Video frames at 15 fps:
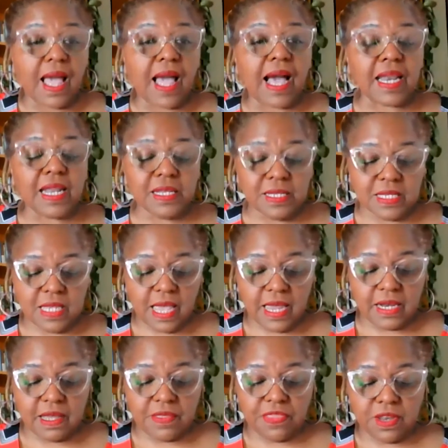I didn't say
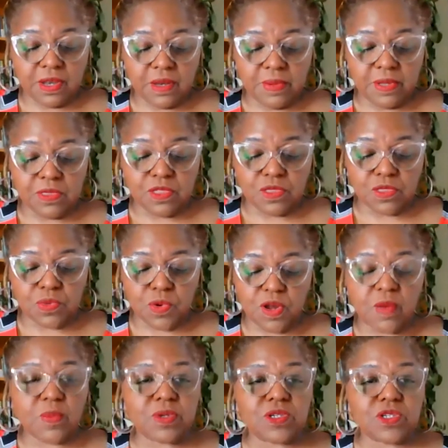nothing, but the
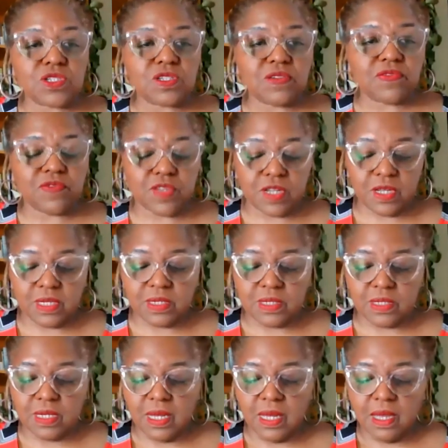thrum was
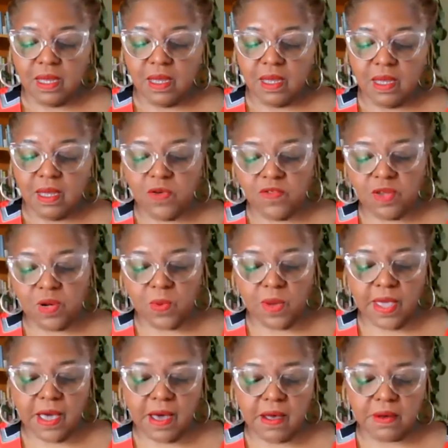shifting, moving
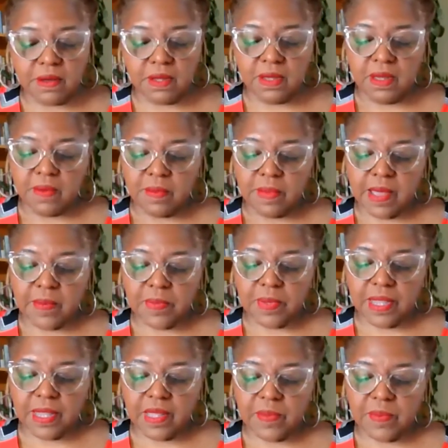around my
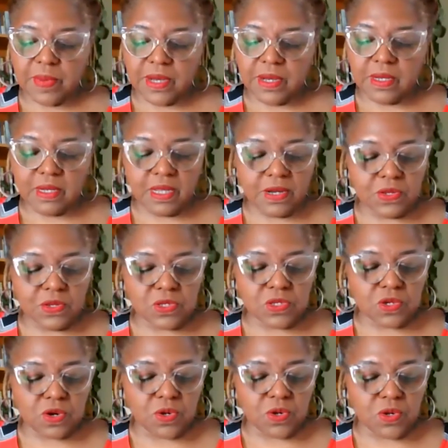belly button in a
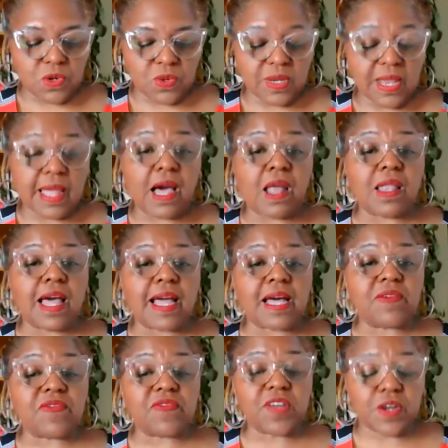circle, now like
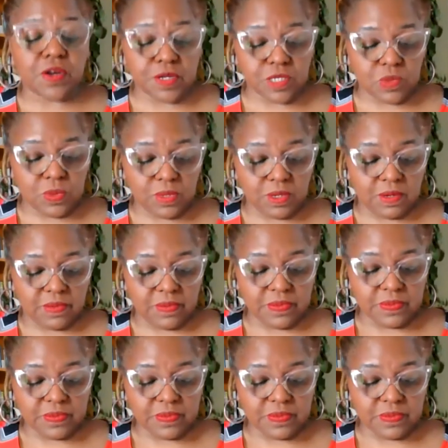a Ferris wheel.